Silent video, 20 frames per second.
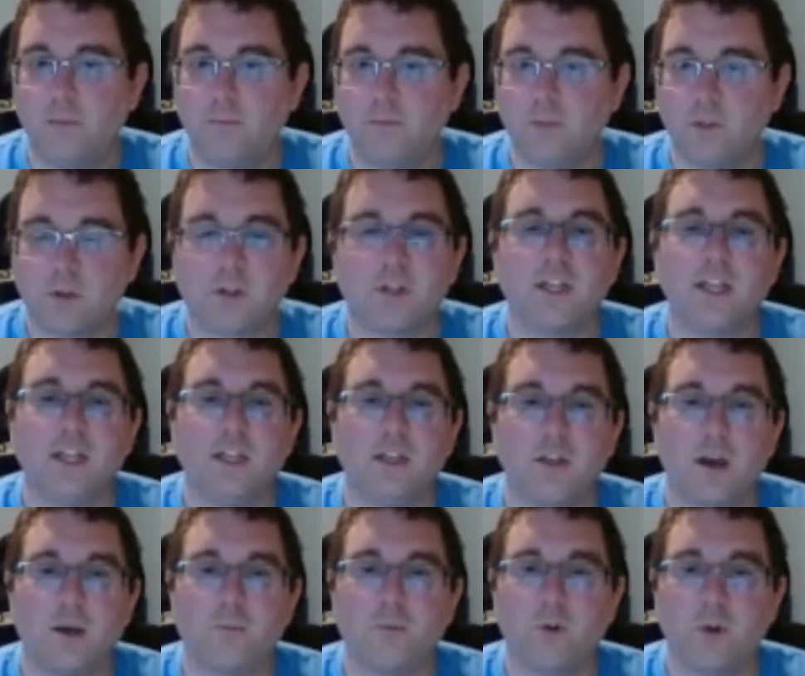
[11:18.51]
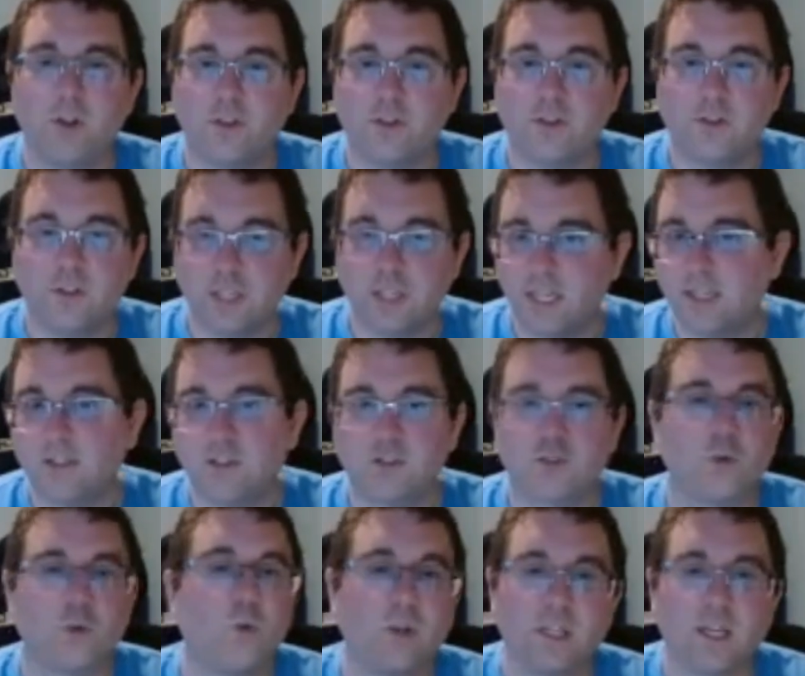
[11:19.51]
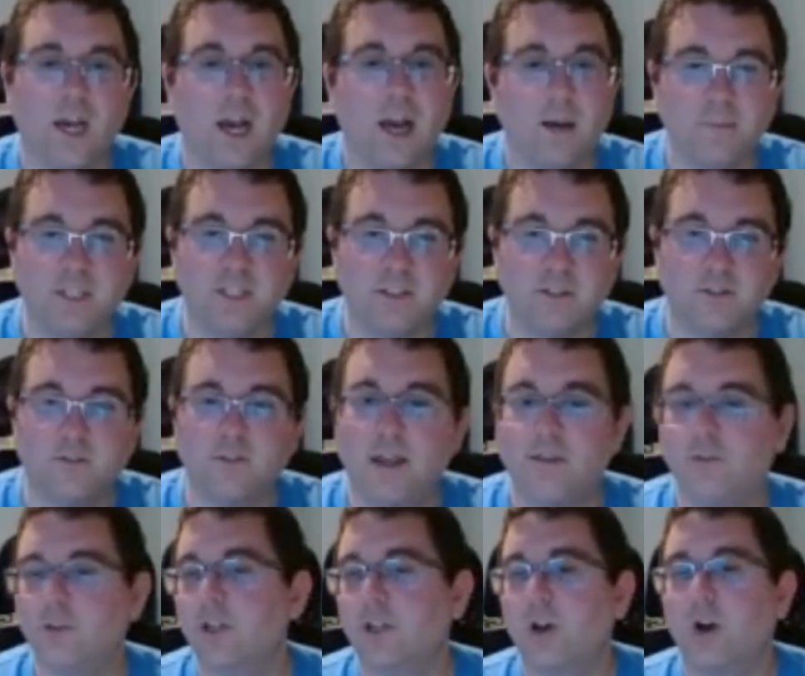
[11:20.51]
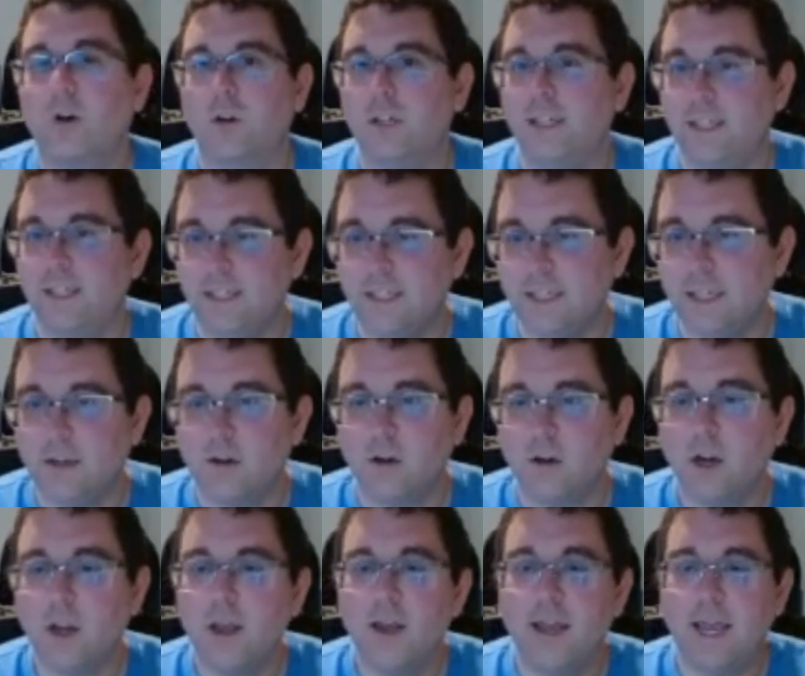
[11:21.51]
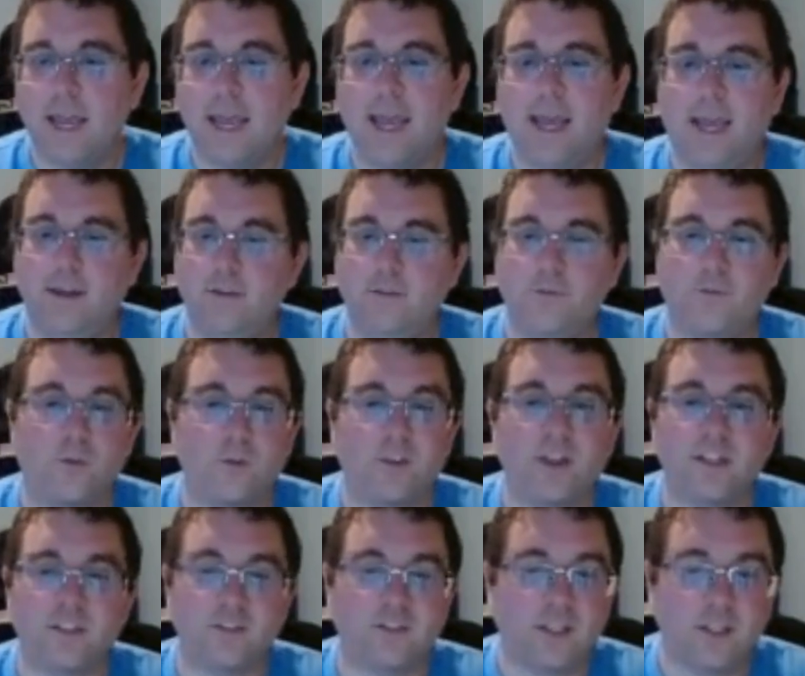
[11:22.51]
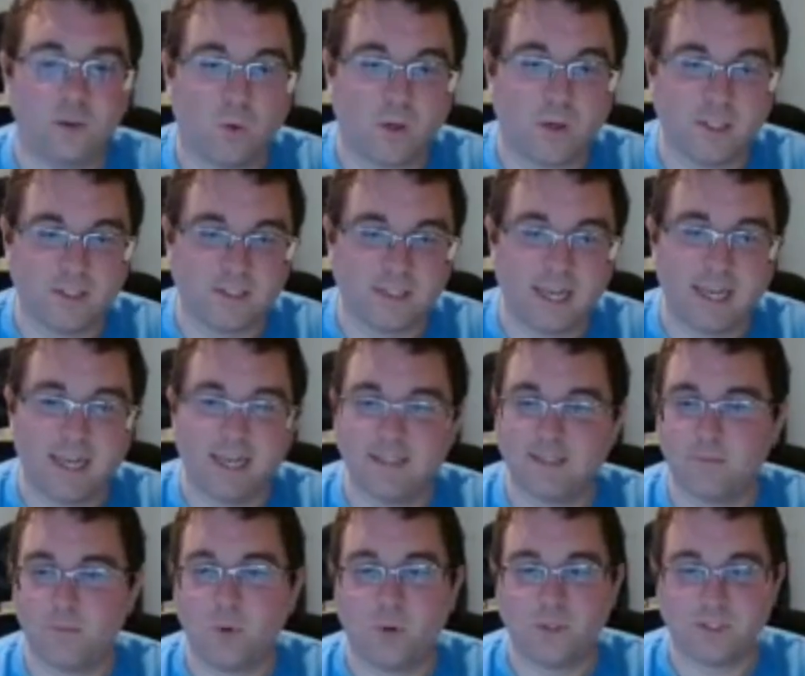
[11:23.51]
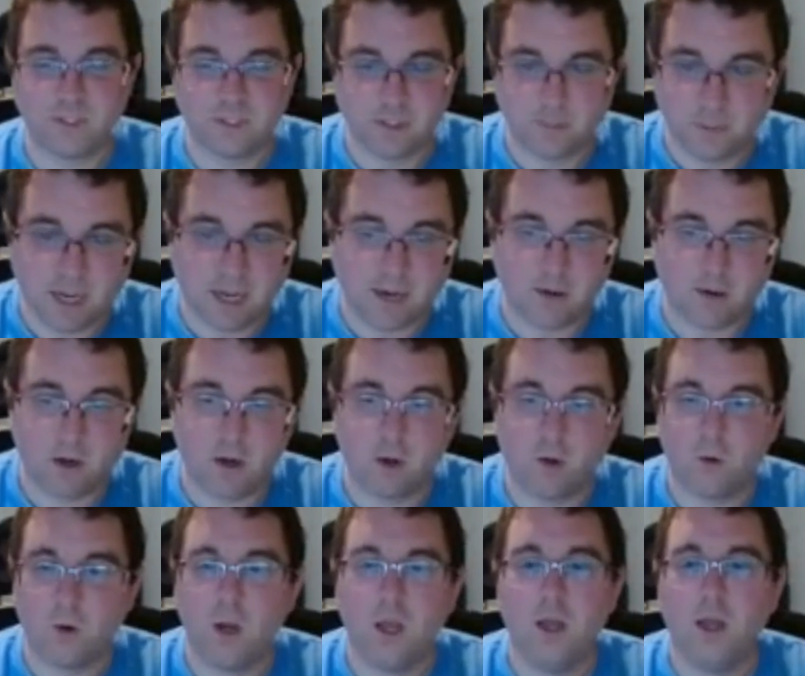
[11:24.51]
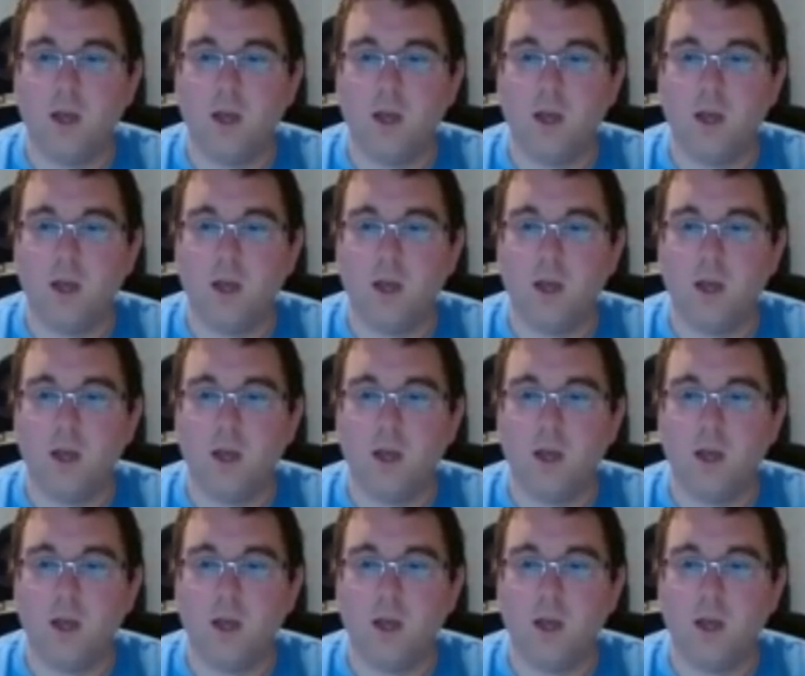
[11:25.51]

You're going to end up with 10 to 20 copies of every card in here. And for things like Gorgon's Gaze and Poison Tip Arrow,